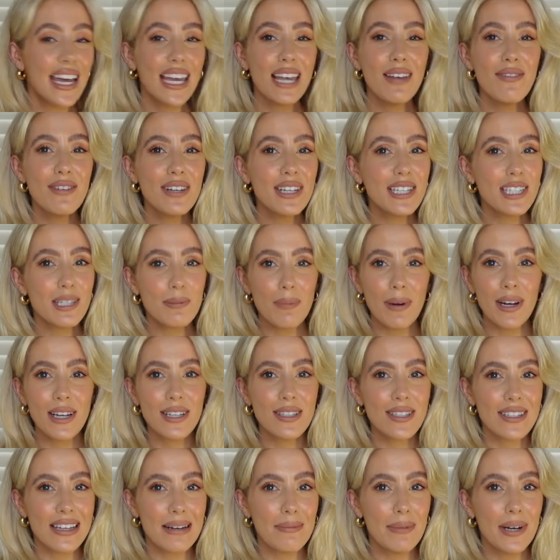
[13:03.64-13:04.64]
even in spring
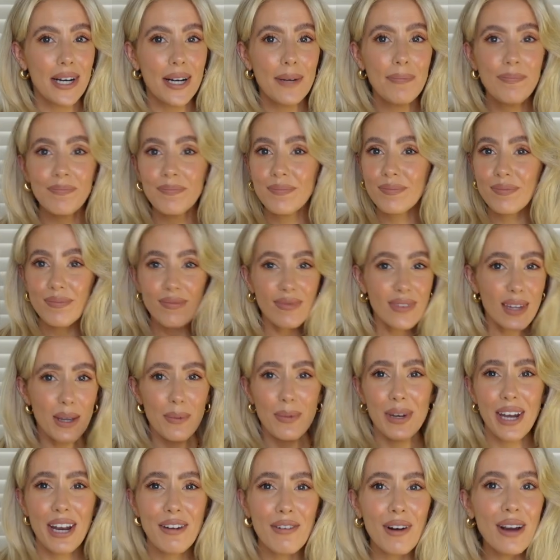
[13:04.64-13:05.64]
and summer,
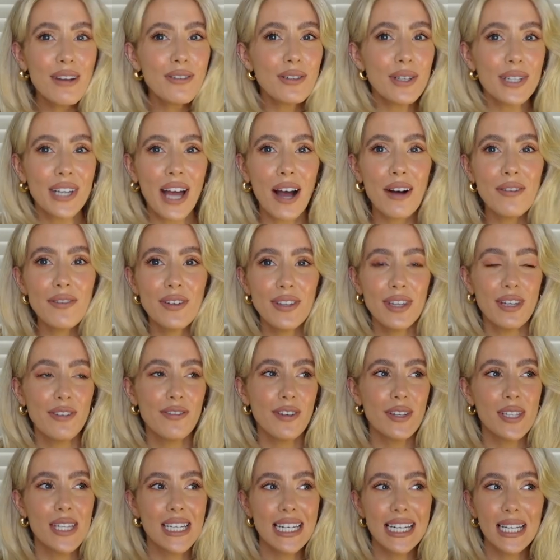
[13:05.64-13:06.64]
whenever I've got an outfit that
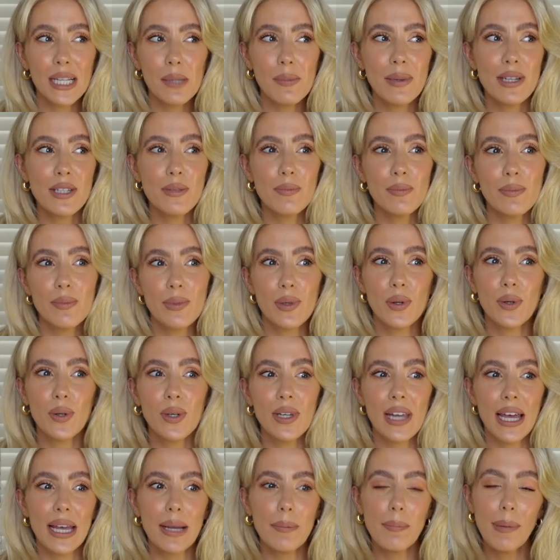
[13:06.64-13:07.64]
feels a little bit more
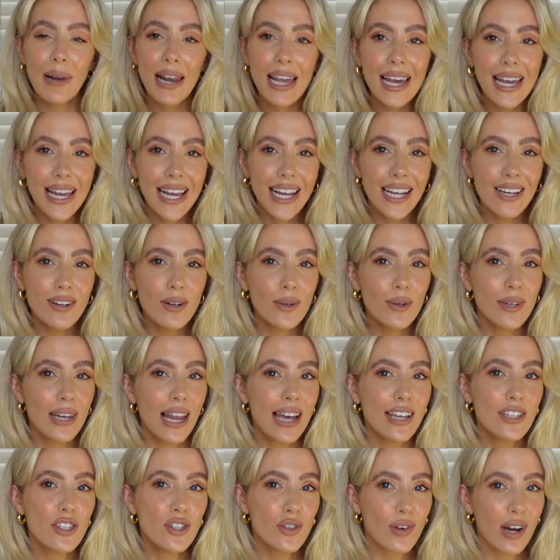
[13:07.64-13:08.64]
like plain or
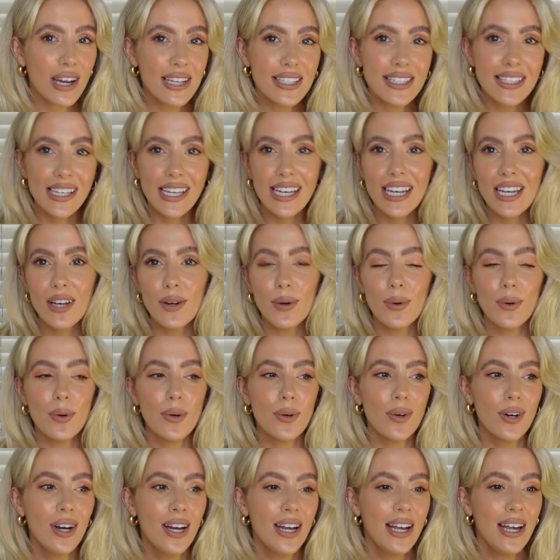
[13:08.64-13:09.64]
less dressy
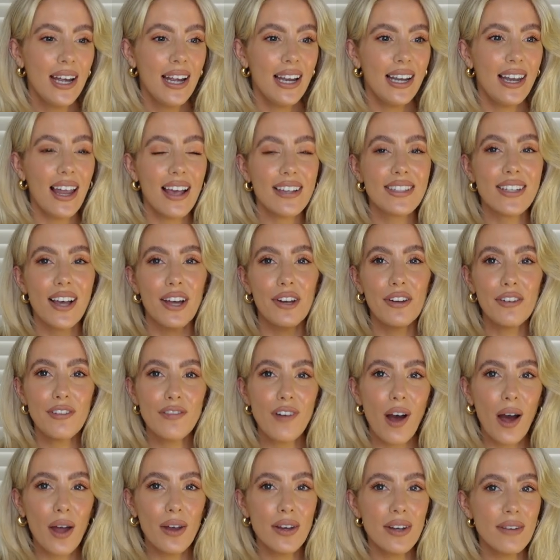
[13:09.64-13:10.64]
or less kind of
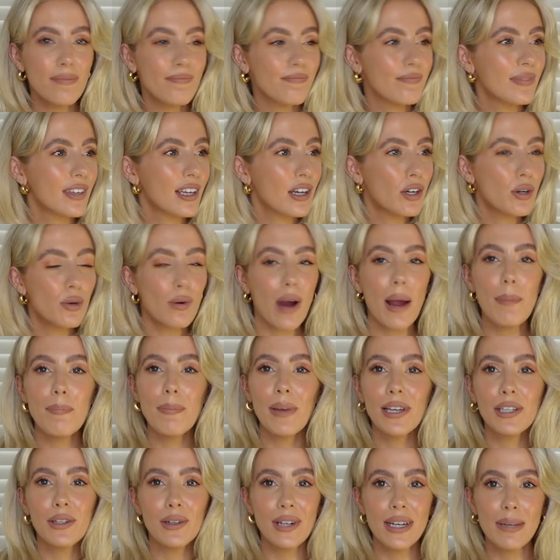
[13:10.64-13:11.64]
fun, grab
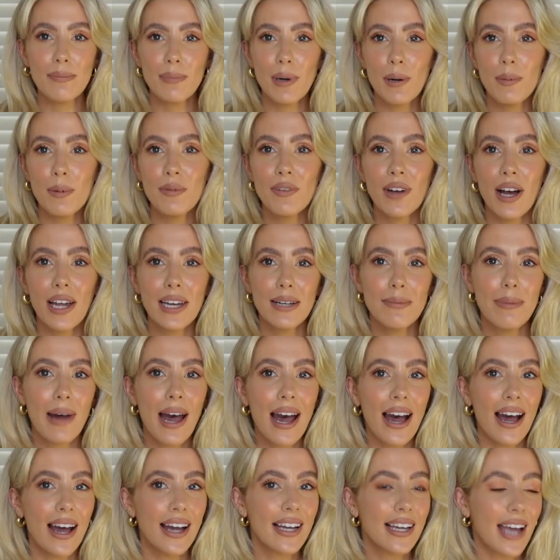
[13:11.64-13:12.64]
my green pop of colour
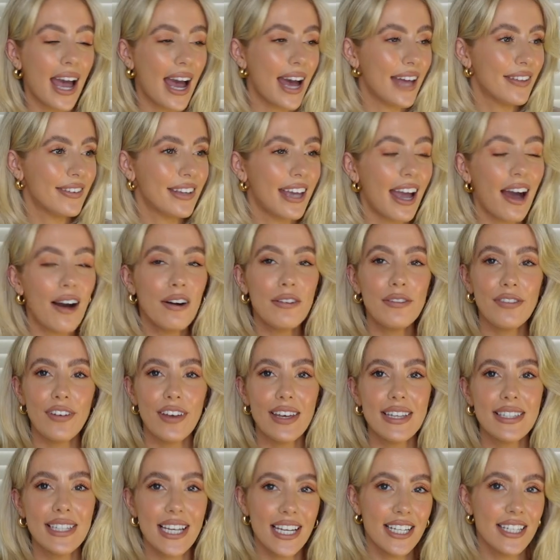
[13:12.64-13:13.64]
bag and the
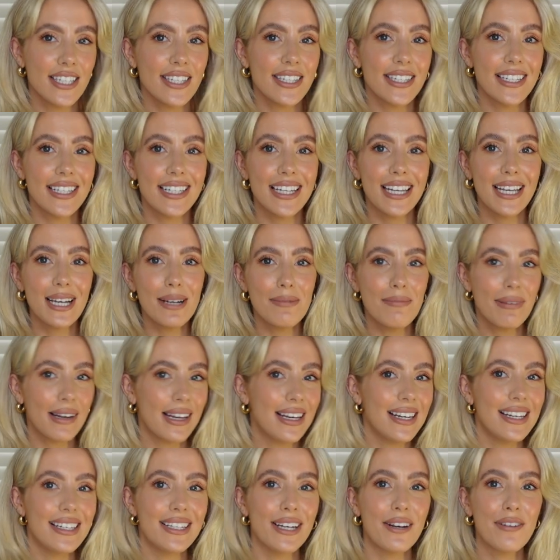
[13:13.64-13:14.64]
outfit is instantly
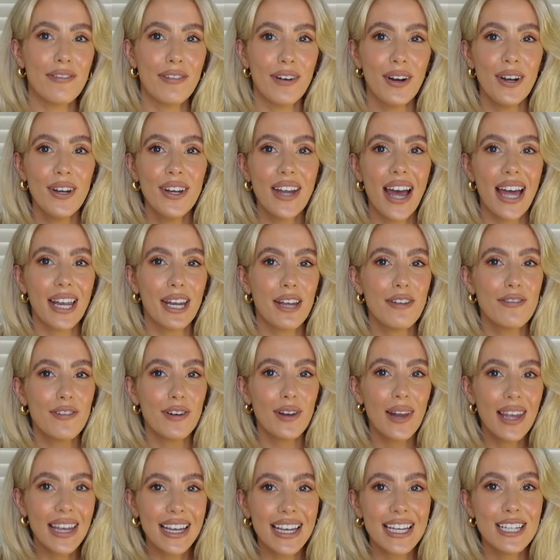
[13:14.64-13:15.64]
completely different. And I
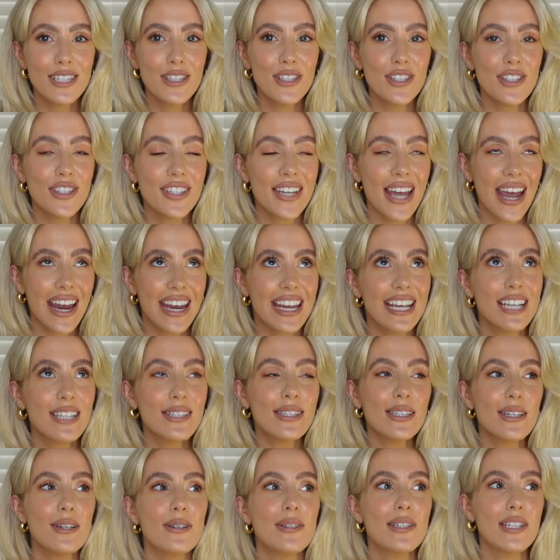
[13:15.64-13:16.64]
feel like it just takes
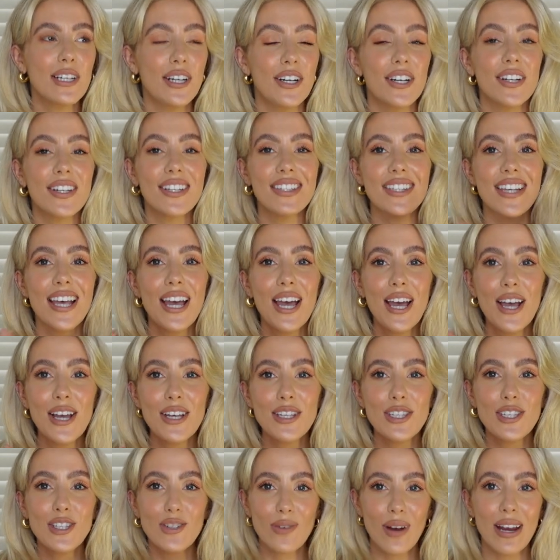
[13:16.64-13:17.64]
those looks
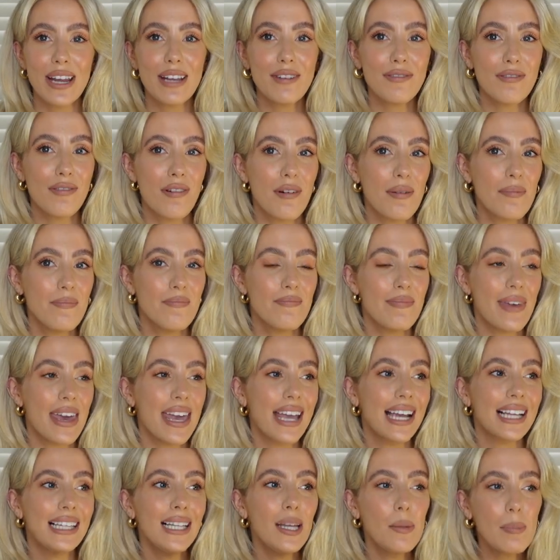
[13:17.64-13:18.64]
straight from
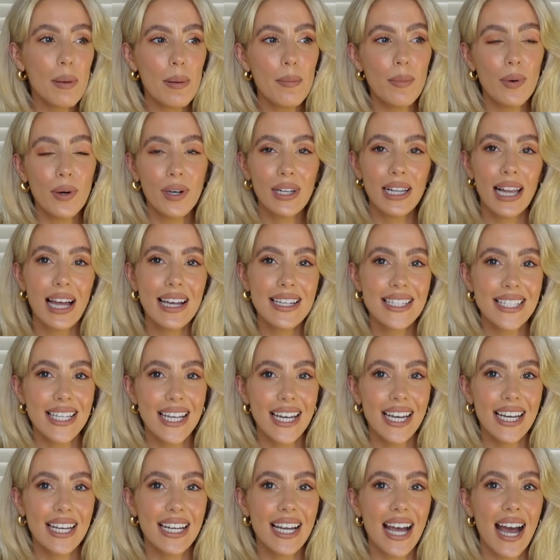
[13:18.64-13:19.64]
being a little bit more
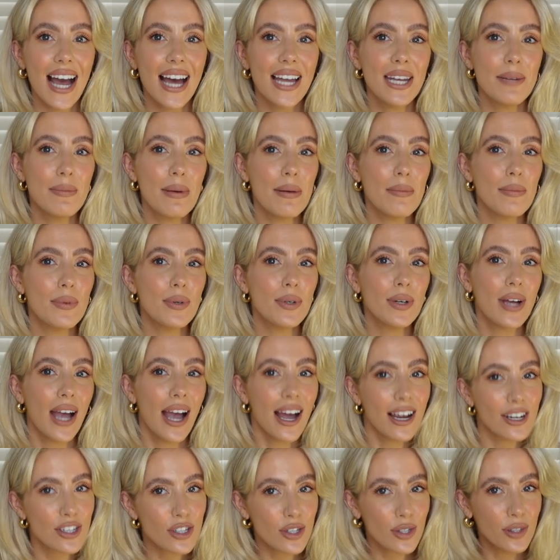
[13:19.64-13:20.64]
classic and a bit more
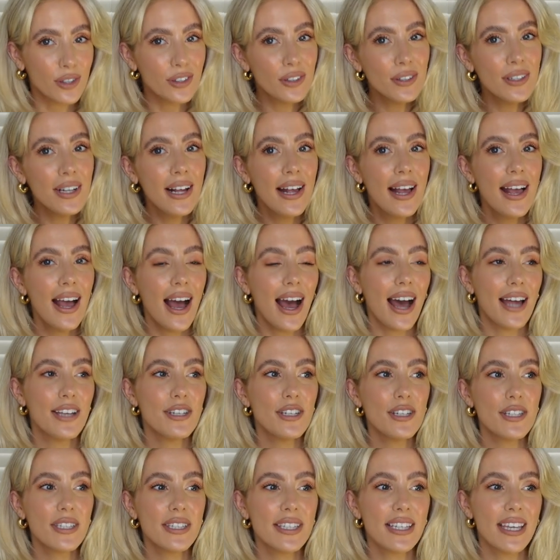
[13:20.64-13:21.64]
casual and
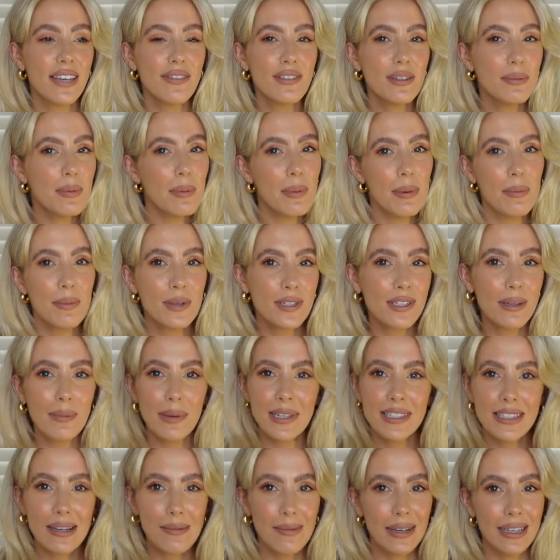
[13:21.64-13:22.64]
just gives them a bit more
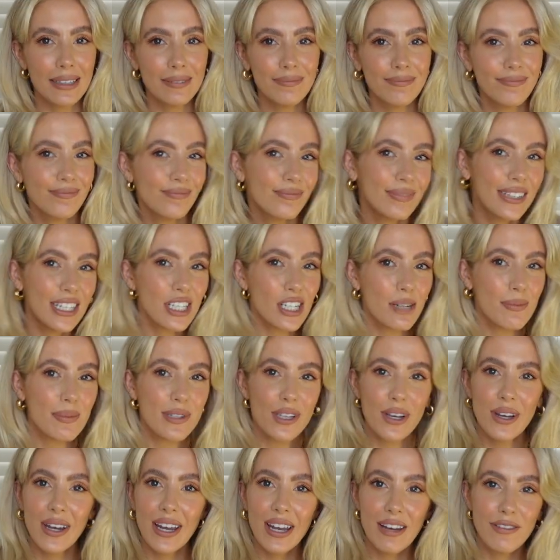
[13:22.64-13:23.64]
something something, which I'm
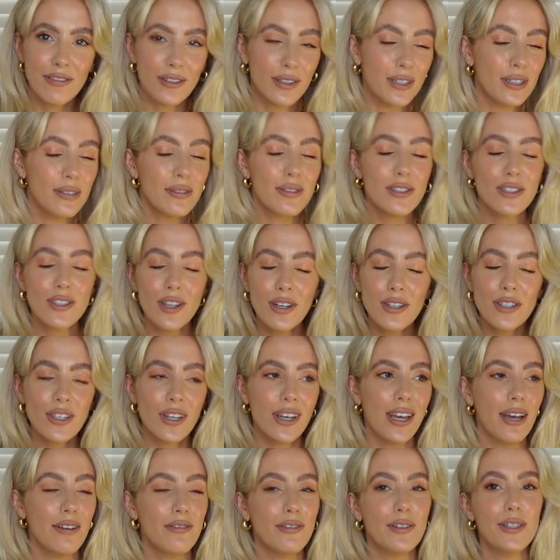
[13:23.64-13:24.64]
so here for, so
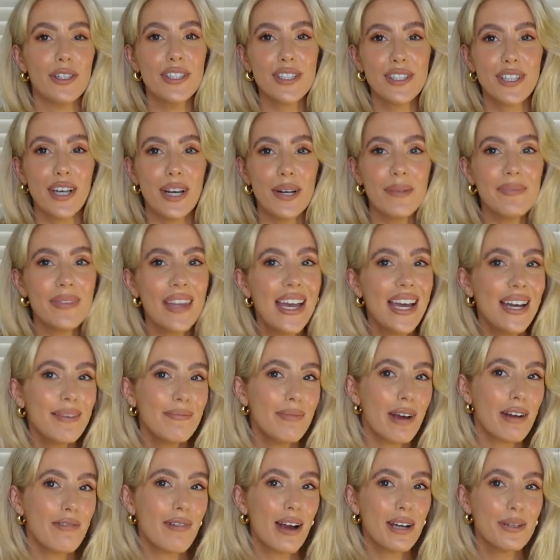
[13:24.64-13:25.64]
here for. So
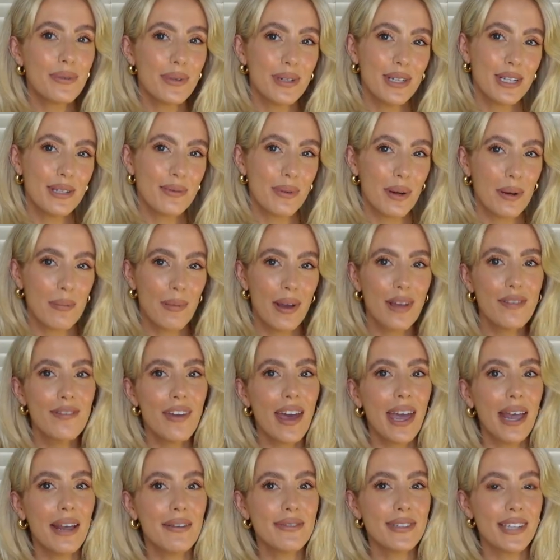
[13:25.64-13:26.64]
my red one is one of my
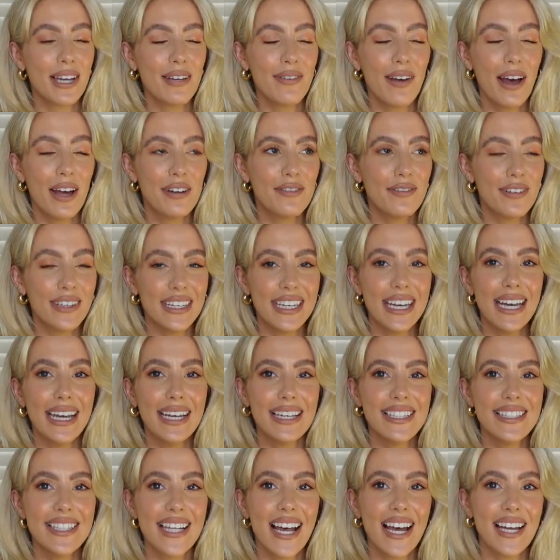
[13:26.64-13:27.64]
faves I've had for
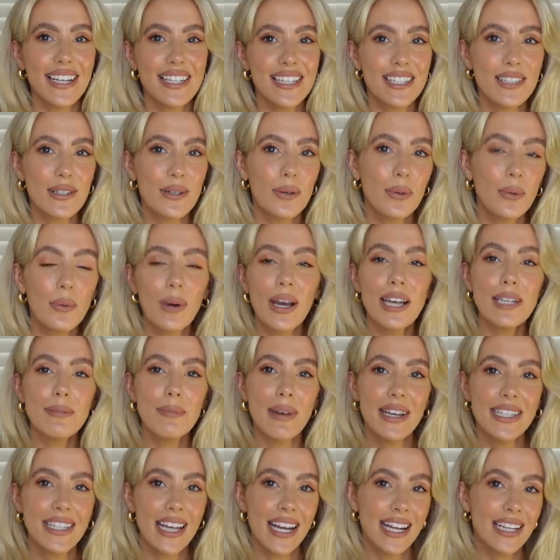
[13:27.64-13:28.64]
years, and it's always
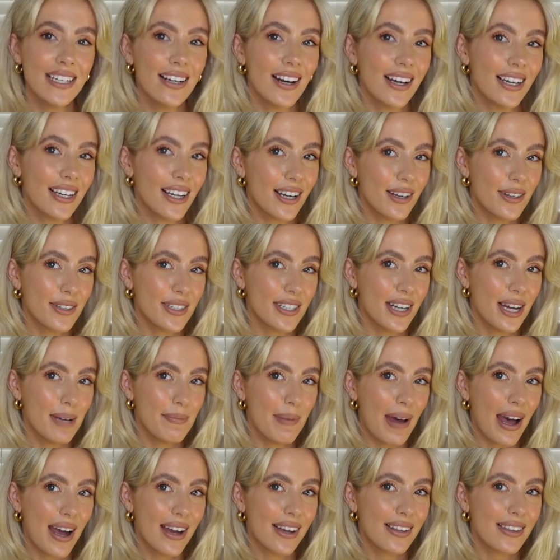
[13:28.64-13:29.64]
my date night, girls' night
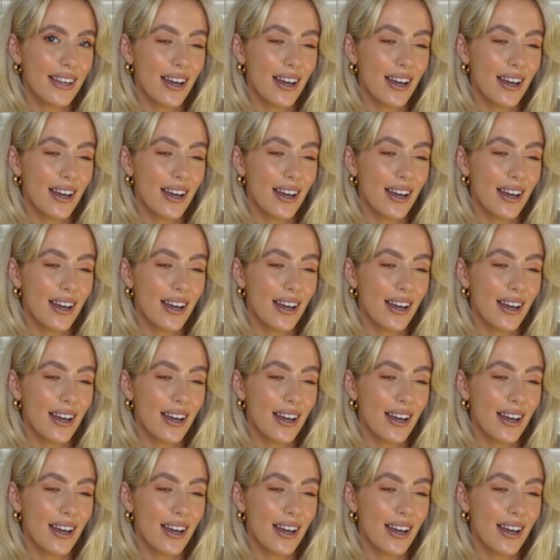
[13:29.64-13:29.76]
bag